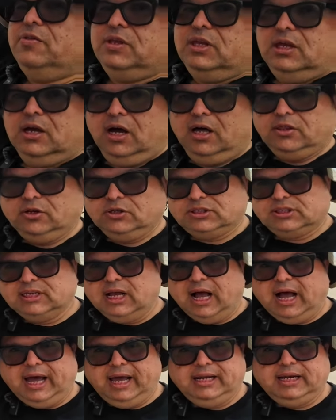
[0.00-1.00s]
on the other
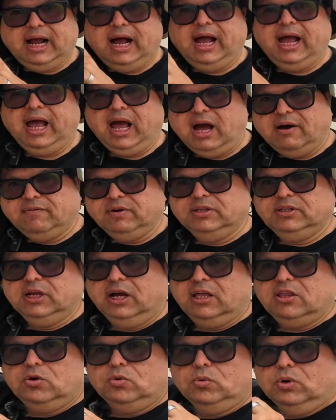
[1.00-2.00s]
side, I have
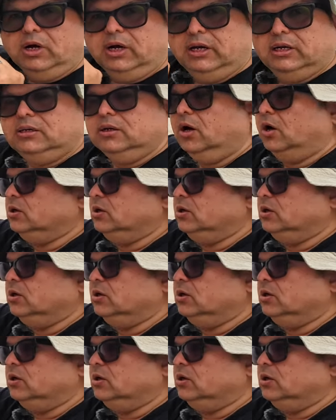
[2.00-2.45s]
another one